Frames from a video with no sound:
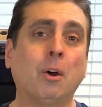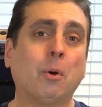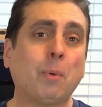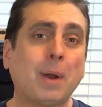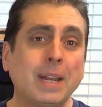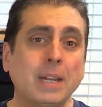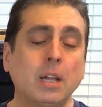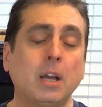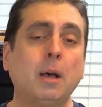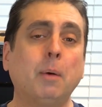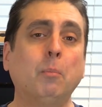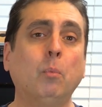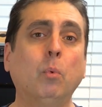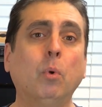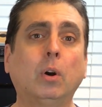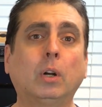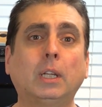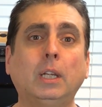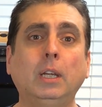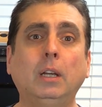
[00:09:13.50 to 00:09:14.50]
Right now I'm
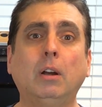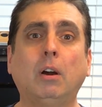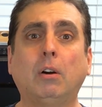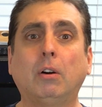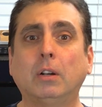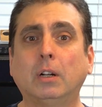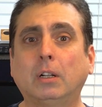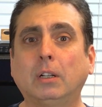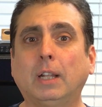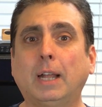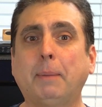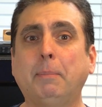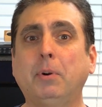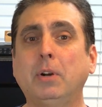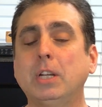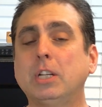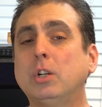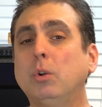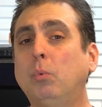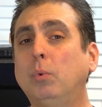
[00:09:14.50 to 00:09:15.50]
working on a
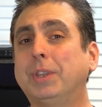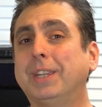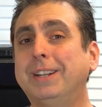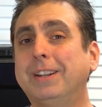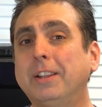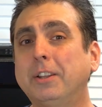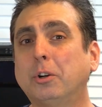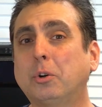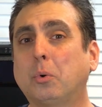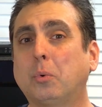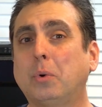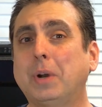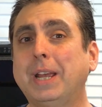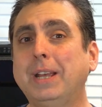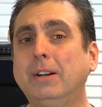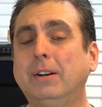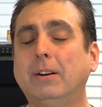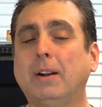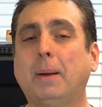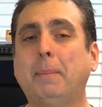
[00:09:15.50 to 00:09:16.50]
collaboration with another
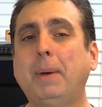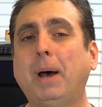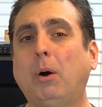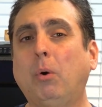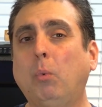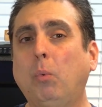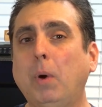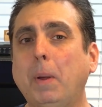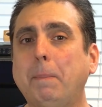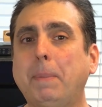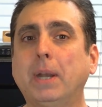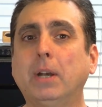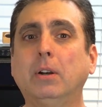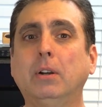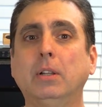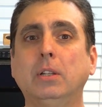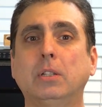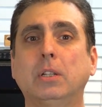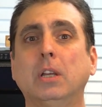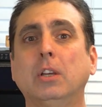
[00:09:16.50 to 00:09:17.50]
creator about what
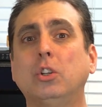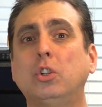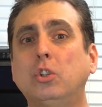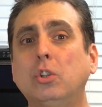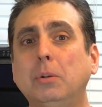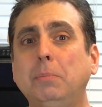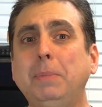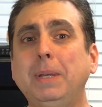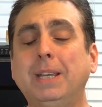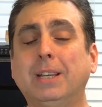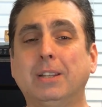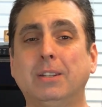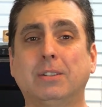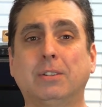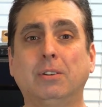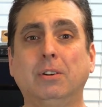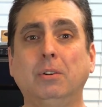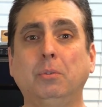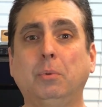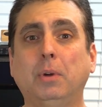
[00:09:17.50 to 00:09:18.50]
parents should be
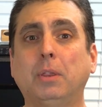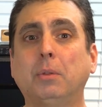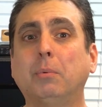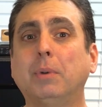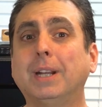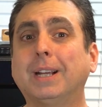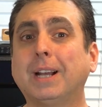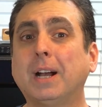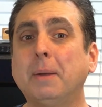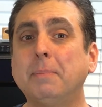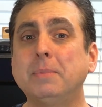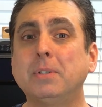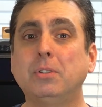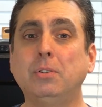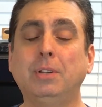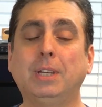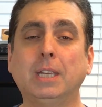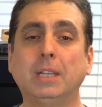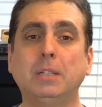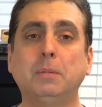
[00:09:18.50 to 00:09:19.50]
concerned with when it comes
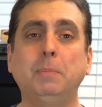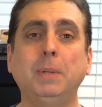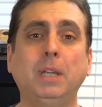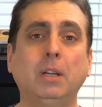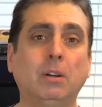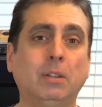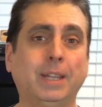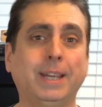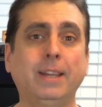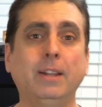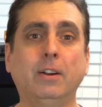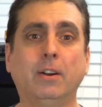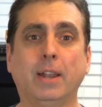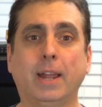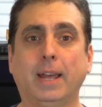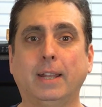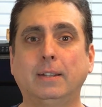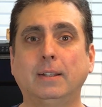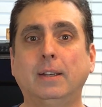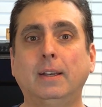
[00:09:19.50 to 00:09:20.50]
to kids being on the
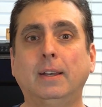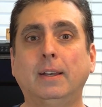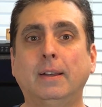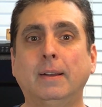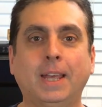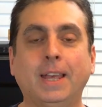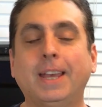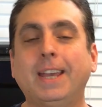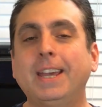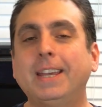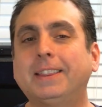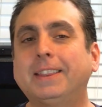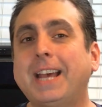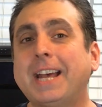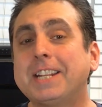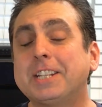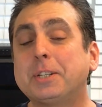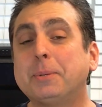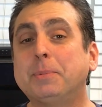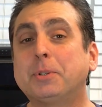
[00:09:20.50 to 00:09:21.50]
internet. Hit
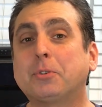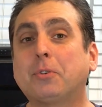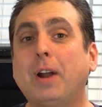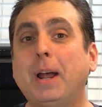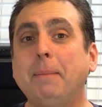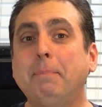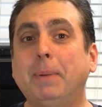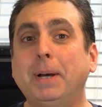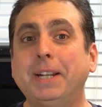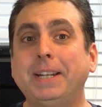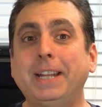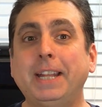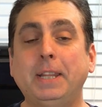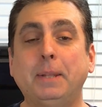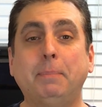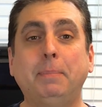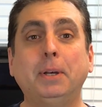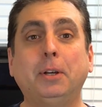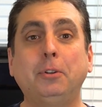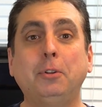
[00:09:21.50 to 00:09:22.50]
that subscribe button and
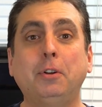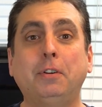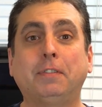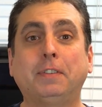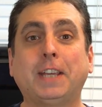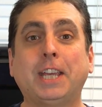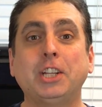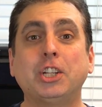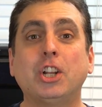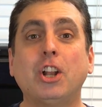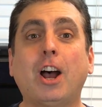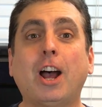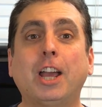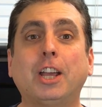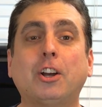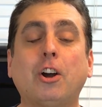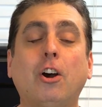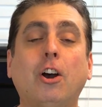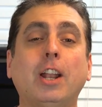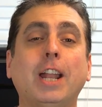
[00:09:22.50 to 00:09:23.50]
the bell notification
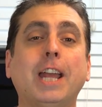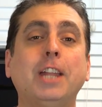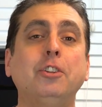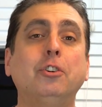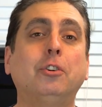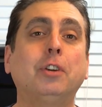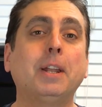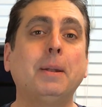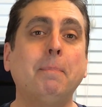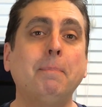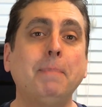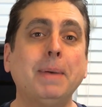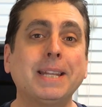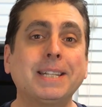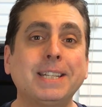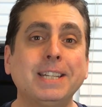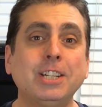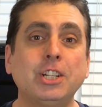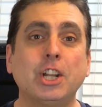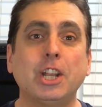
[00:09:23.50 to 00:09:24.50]
icon and you'll get a
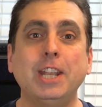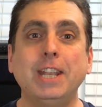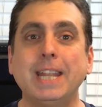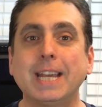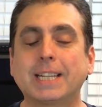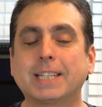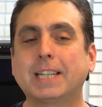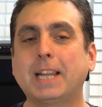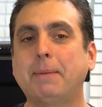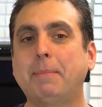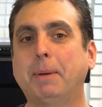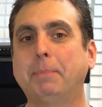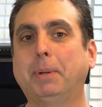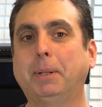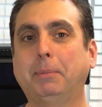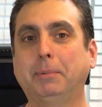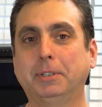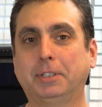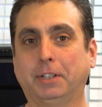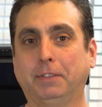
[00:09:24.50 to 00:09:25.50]
message next time I
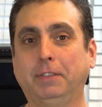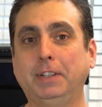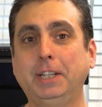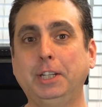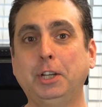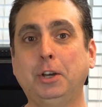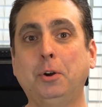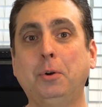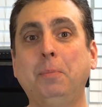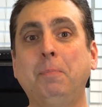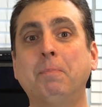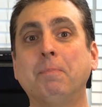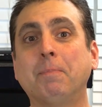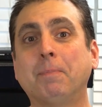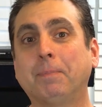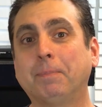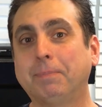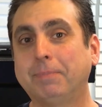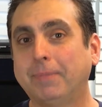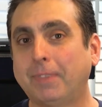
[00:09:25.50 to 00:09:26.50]
publish a video,
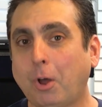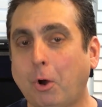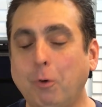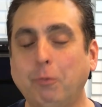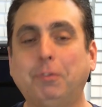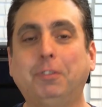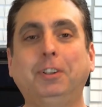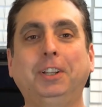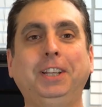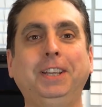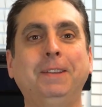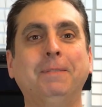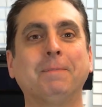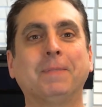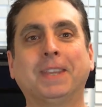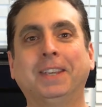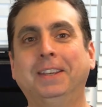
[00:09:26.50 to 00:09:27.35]
hopefully,